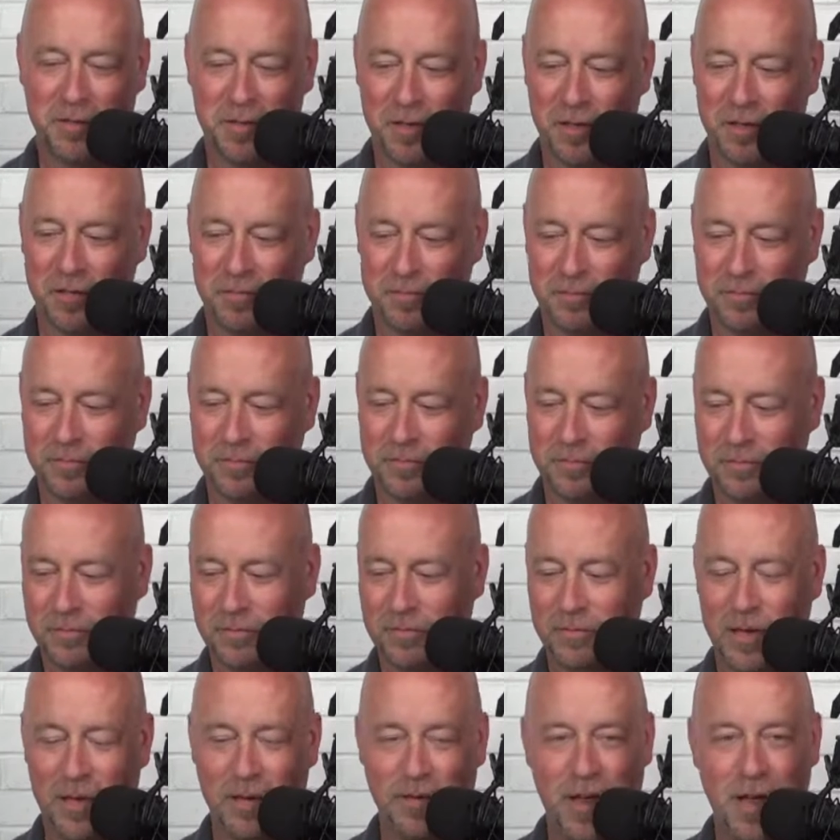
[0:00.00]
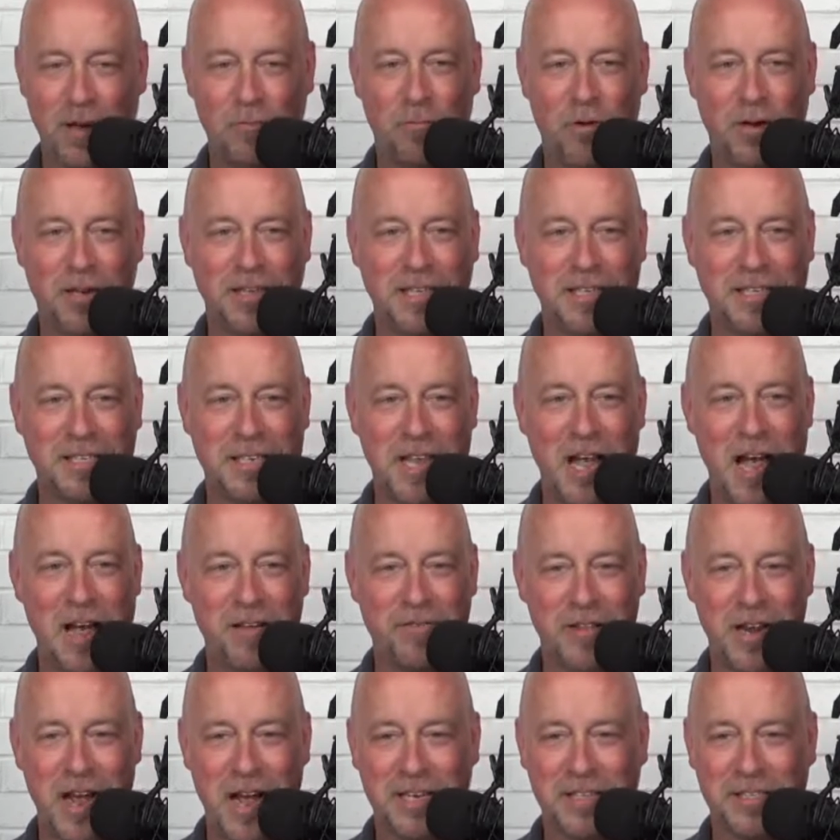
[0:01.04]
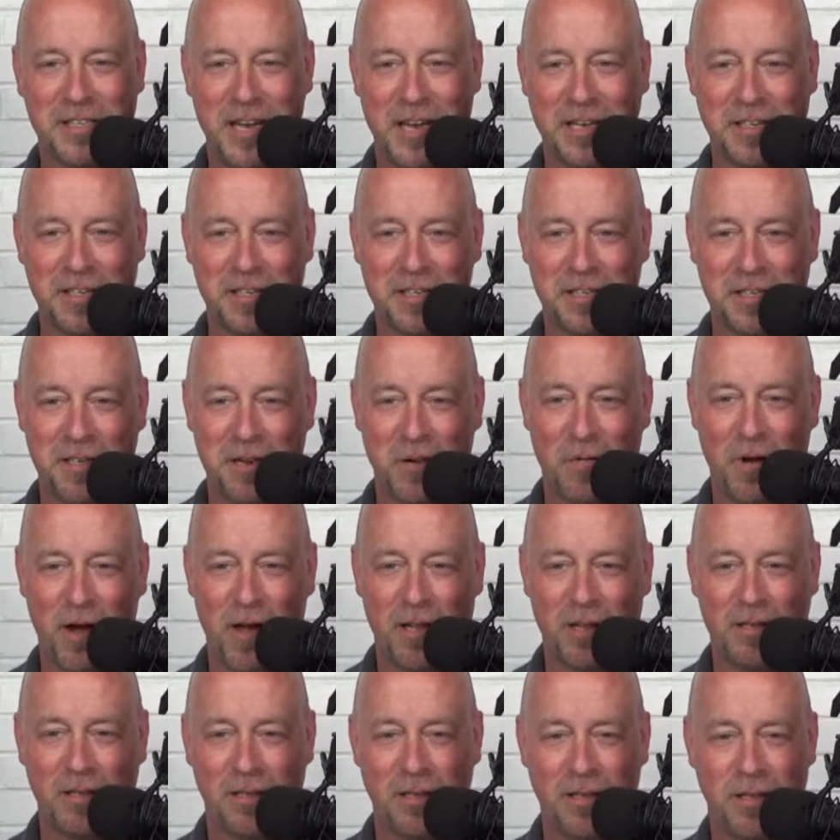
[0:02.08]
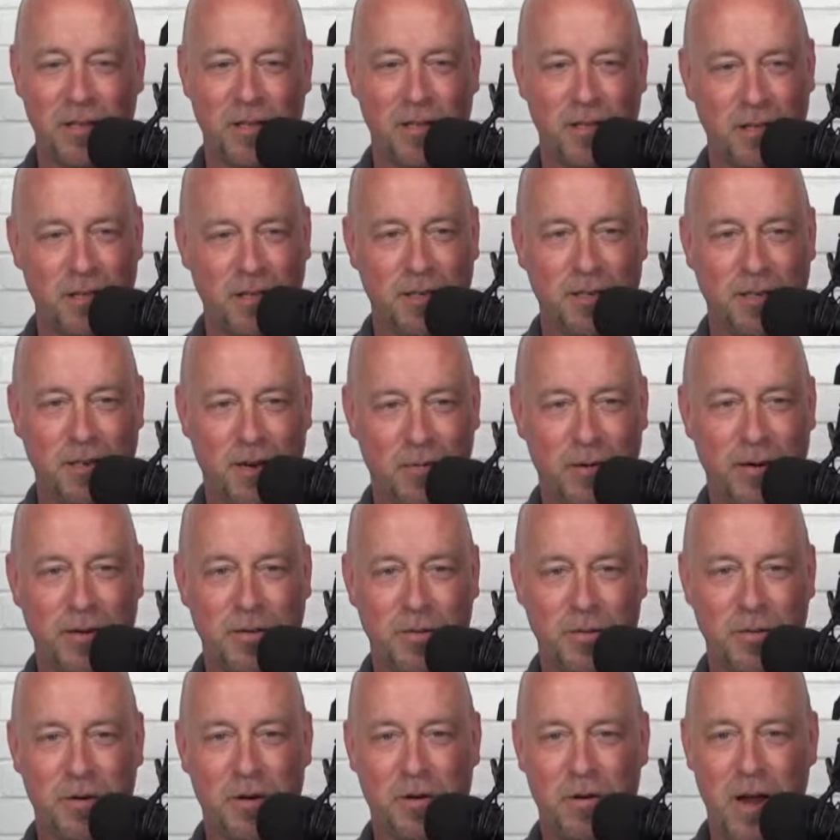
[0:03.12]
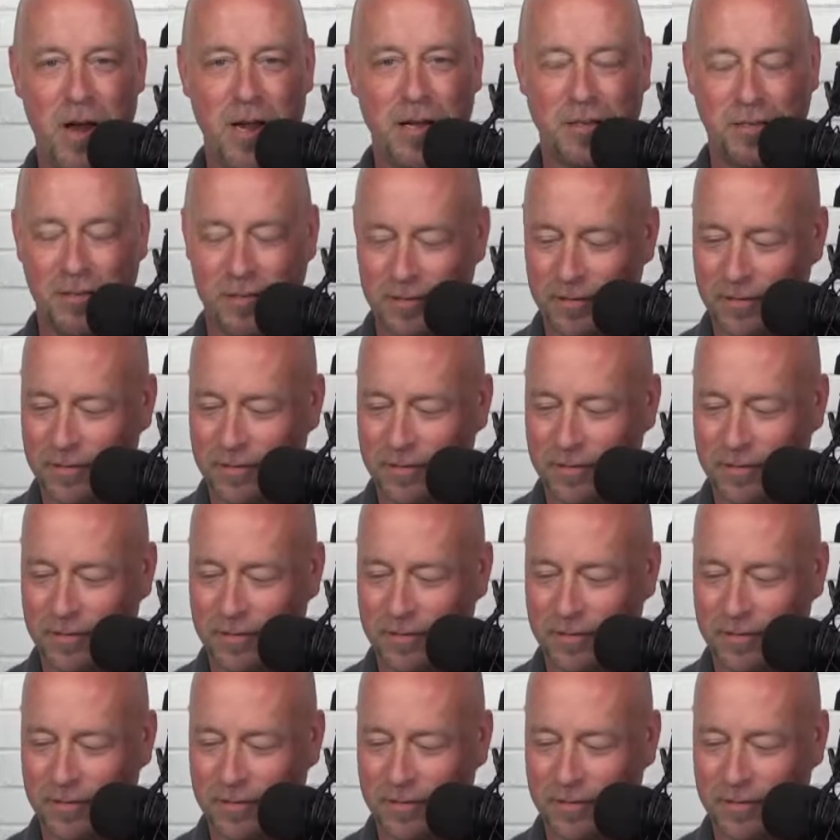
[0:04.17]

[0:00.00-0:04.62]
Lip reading: So, haven't had one of these live nights like this in a while. Everybody doing all right?